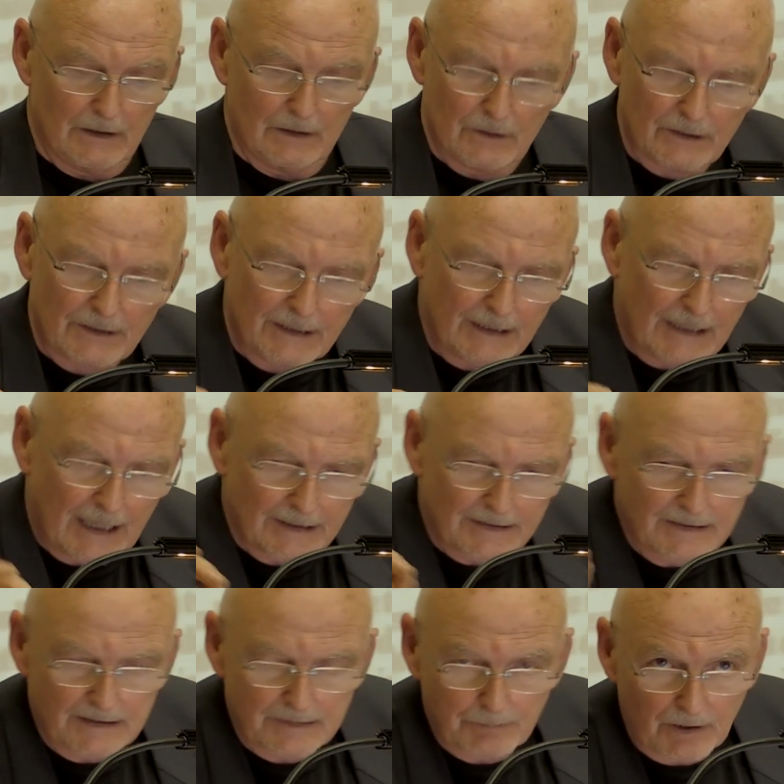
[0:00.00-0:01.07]
Not that it has
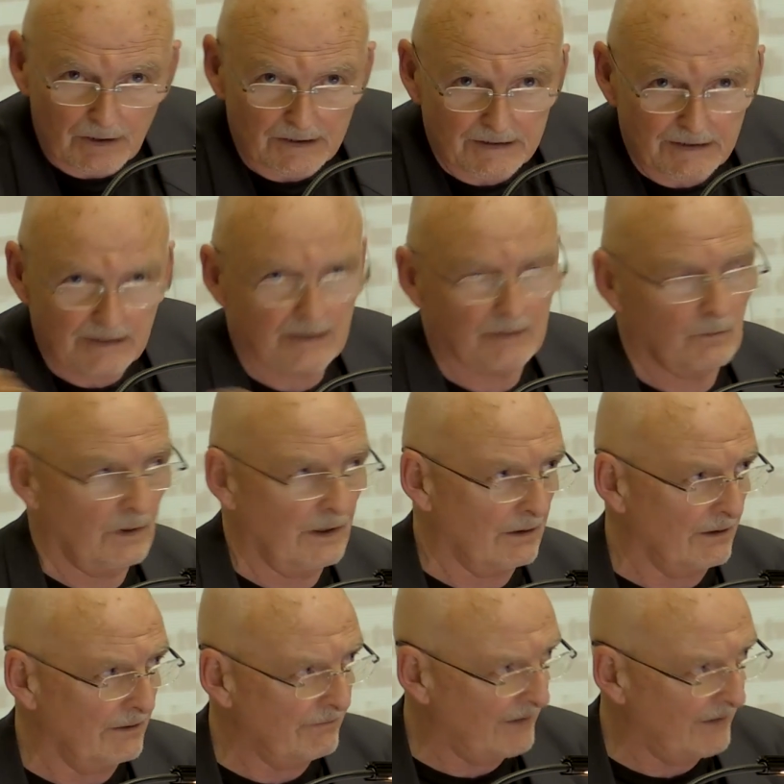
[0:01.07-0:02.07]
this policy that we are in